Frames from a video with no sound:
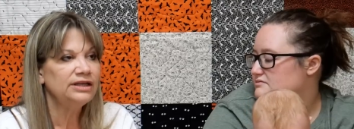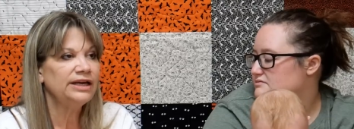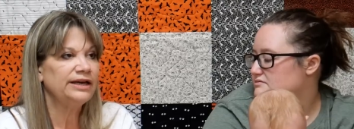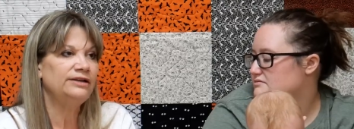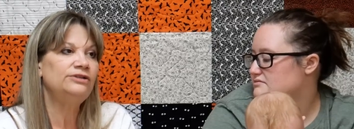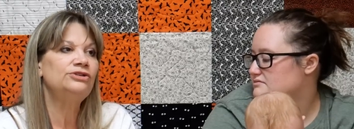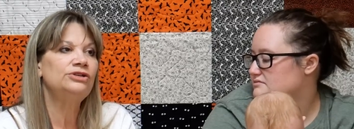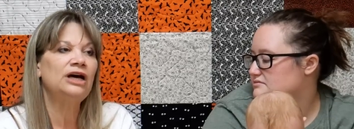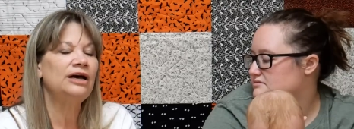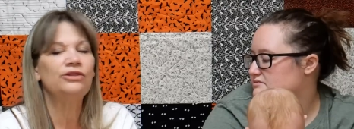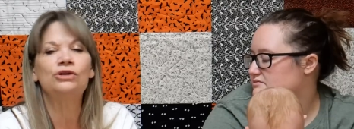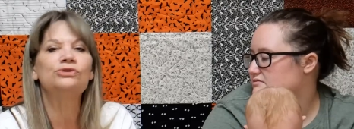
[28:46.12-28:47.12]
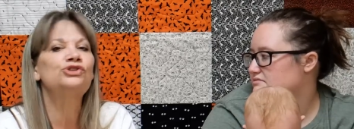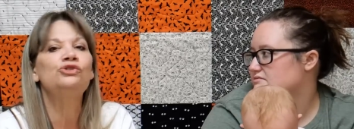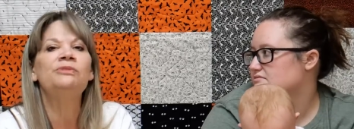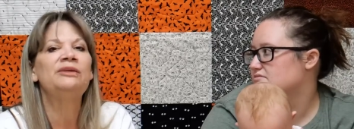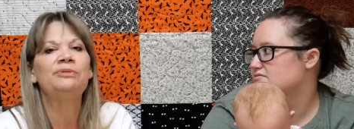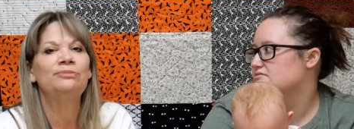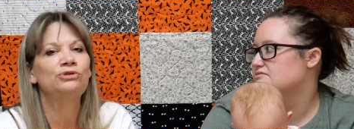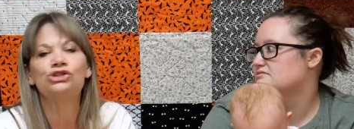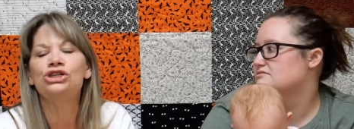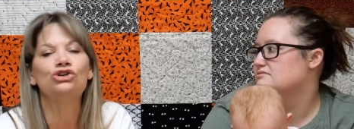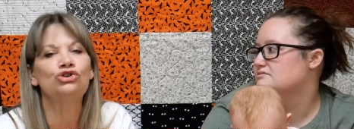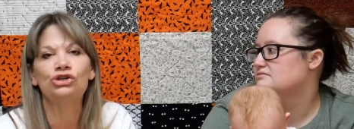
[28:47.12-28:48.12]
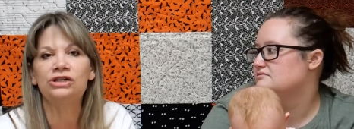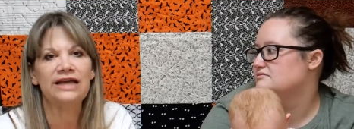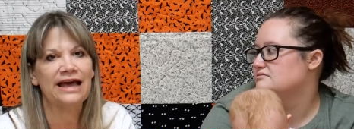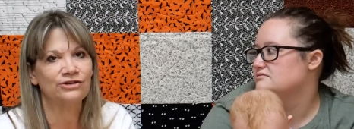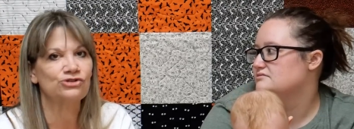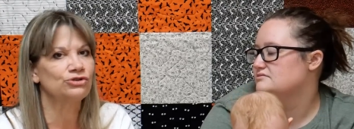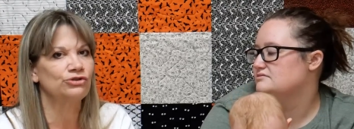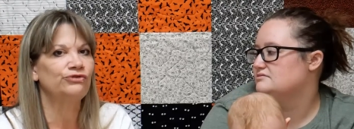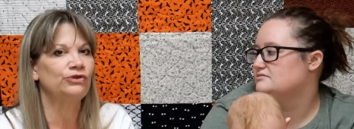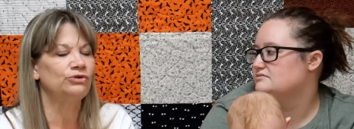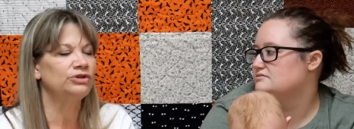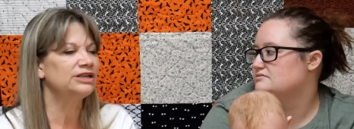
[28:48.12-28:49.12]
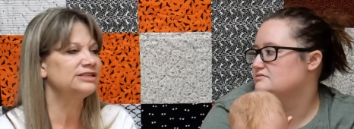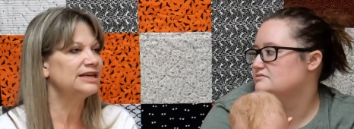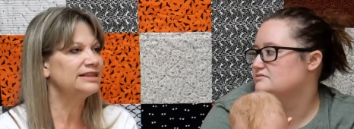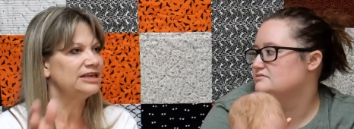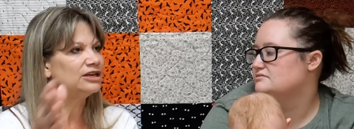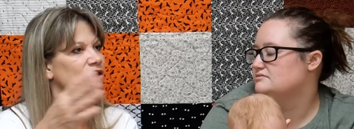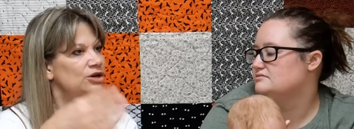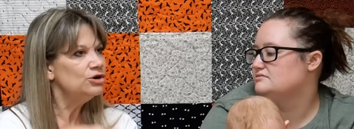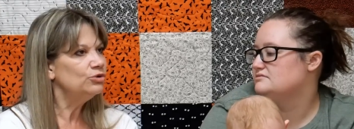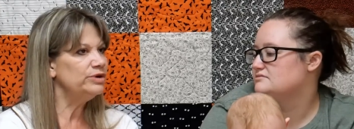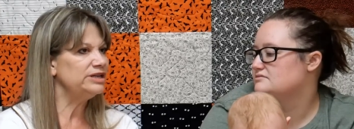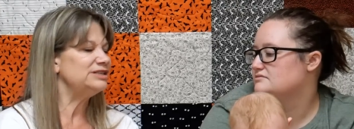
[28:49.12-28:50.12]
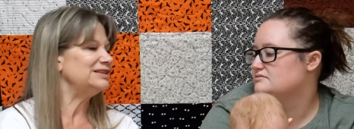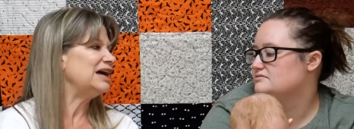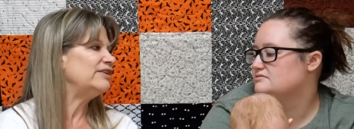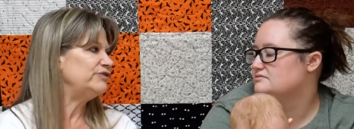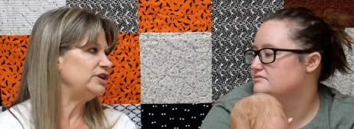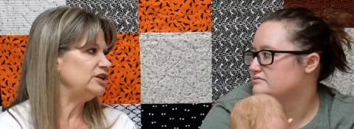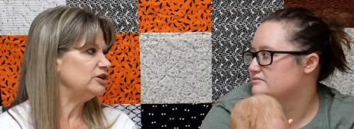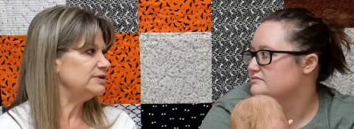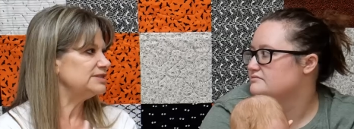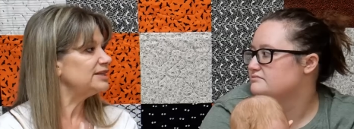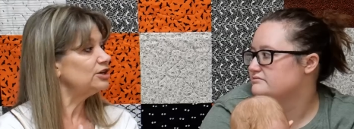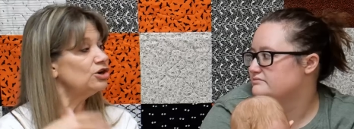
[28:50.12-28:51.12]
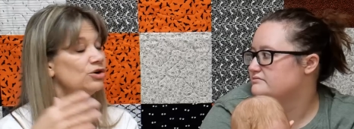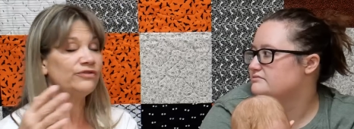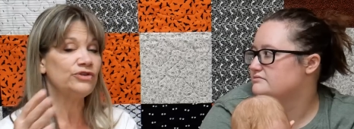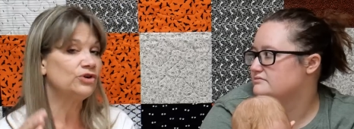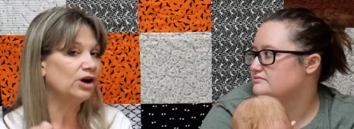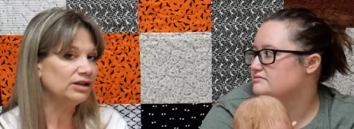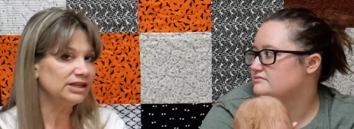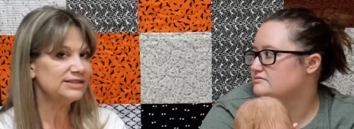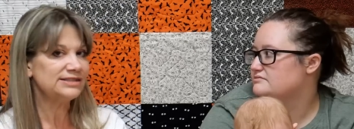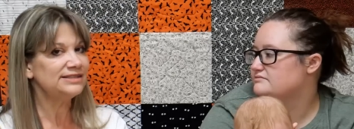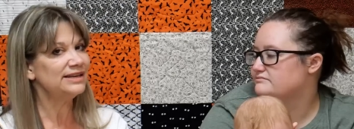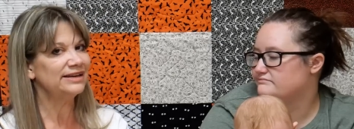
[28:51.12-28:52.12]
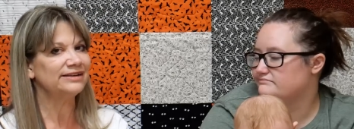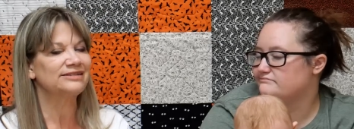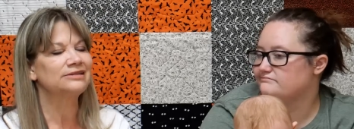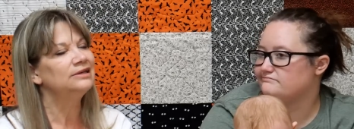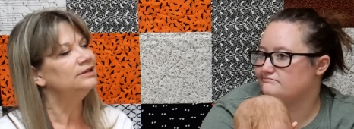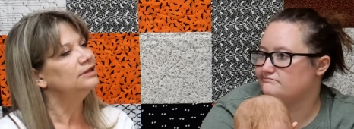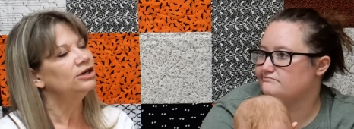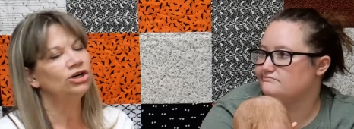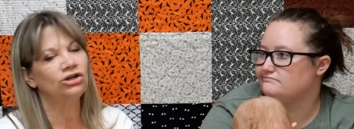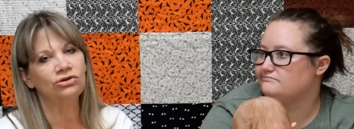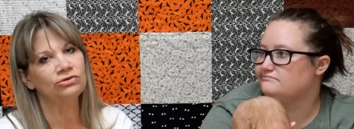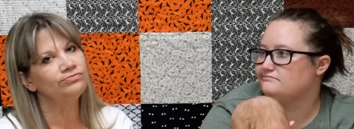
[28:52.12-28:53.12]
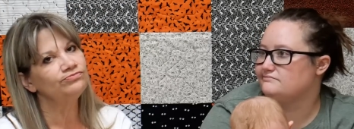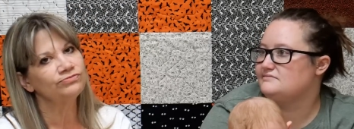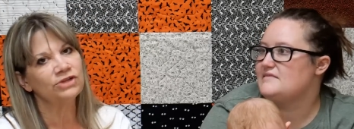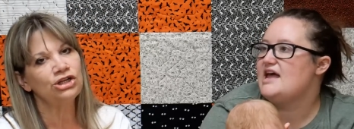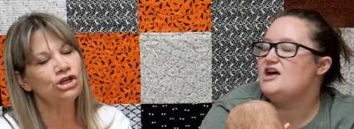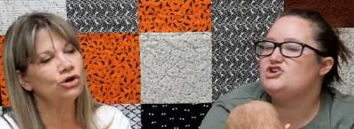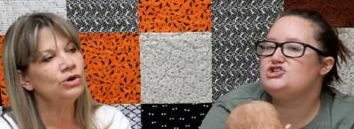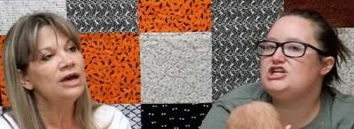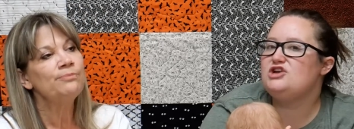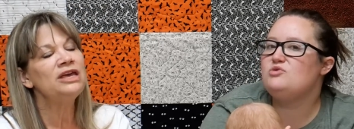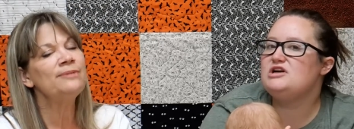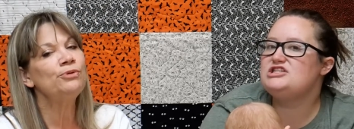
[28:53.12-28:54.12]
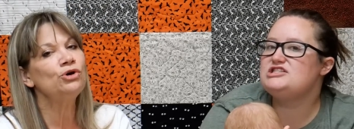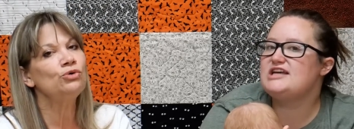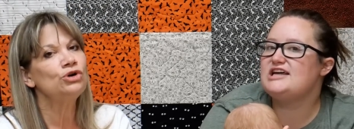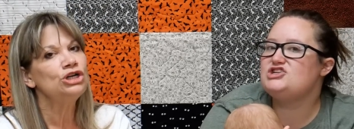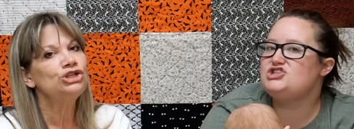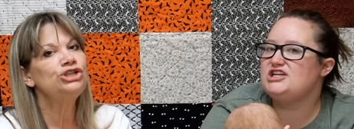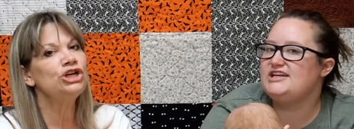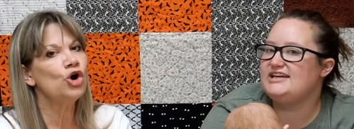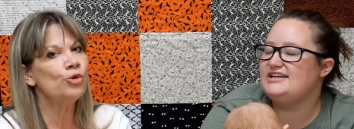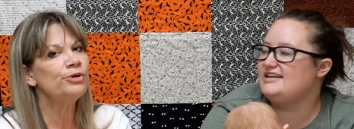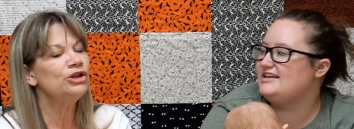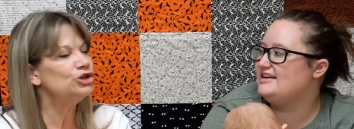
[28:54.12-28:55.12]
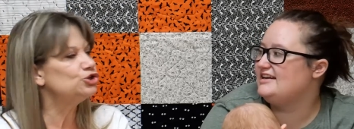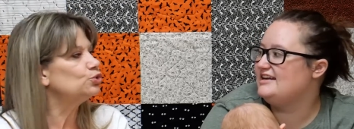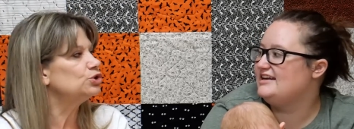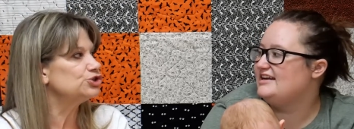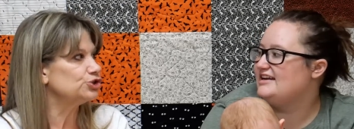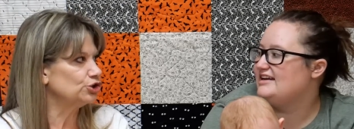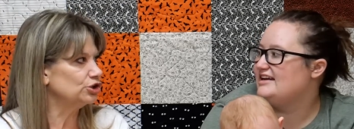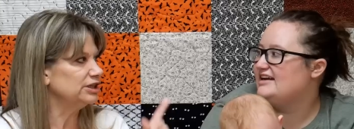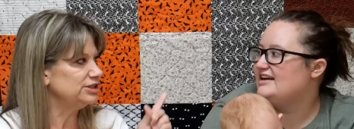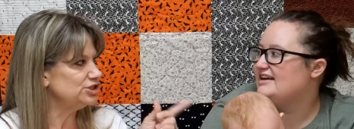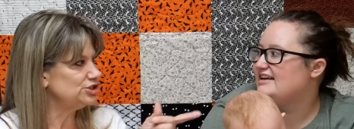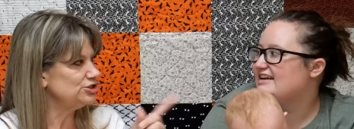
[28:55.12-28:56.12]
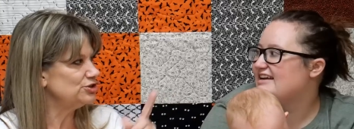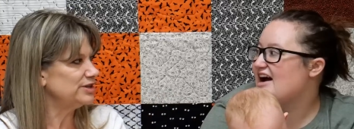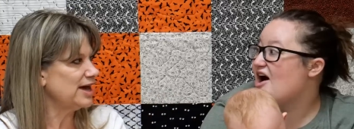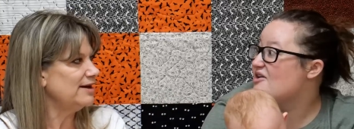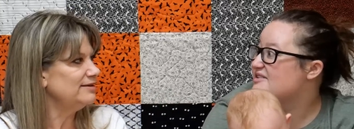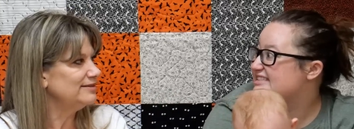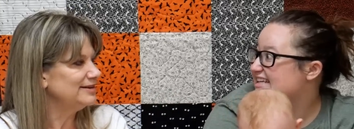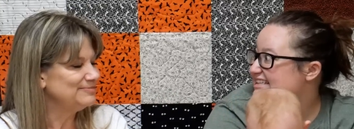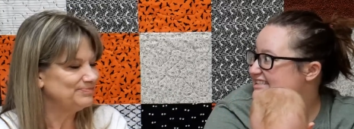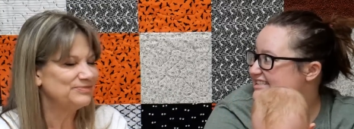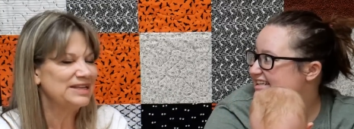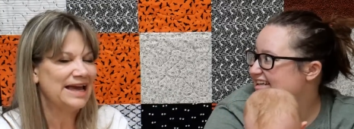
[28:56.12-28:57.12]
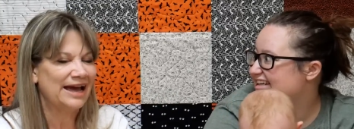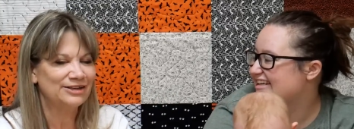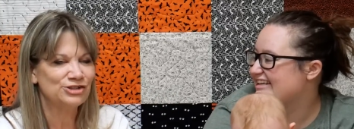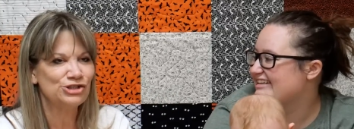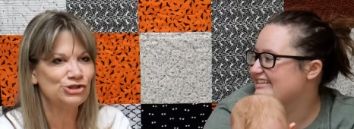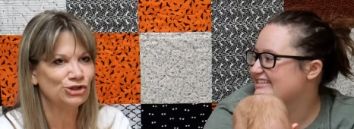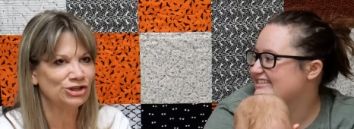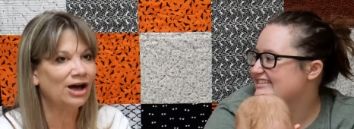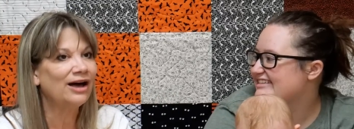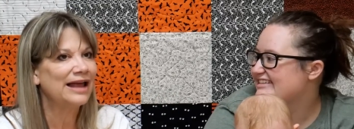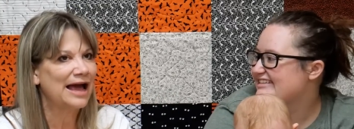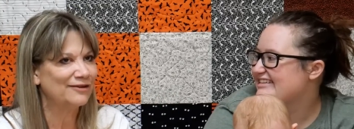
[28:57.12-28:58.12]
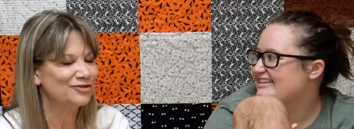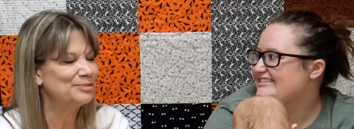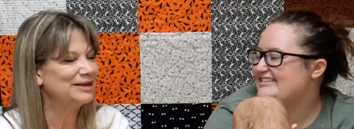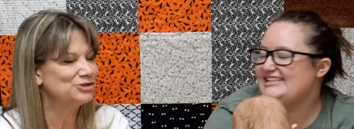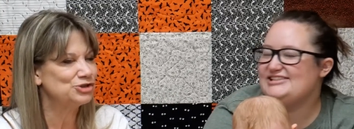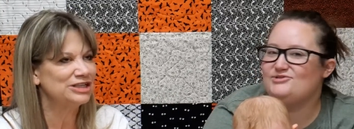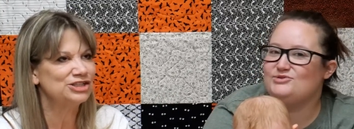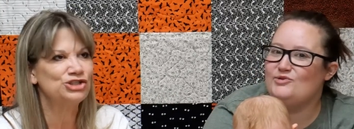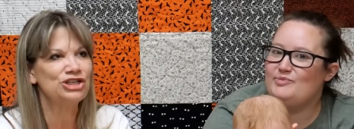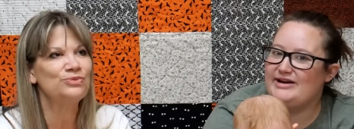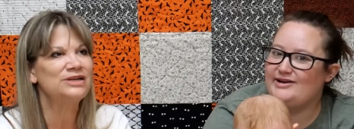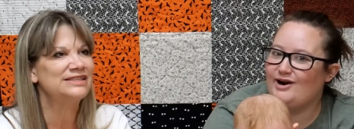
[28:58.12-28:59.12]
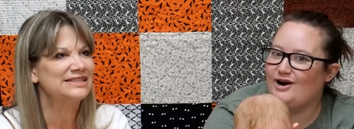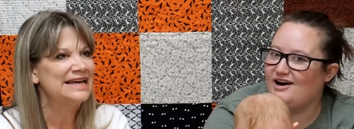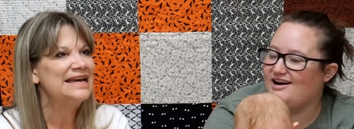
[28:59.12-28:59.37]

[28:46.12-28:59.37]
Speaker 1: and uh, there was too many people. She couldn't answer the phone because I think we did that video and said, "Oh, if you call at six, oh no." She people, was, she, she opened the doors early. Did you know that? Oh, did she? Yeah, she should not have. But That's she, she was